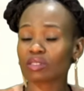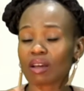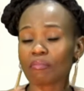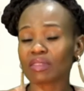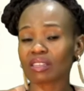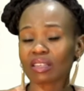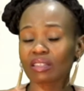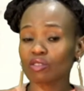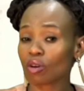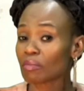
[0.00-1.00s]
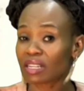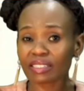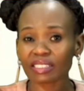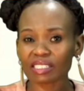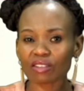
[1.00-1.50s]
something that is
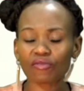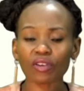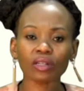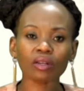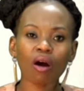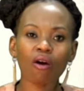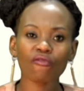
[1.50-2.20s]
completely different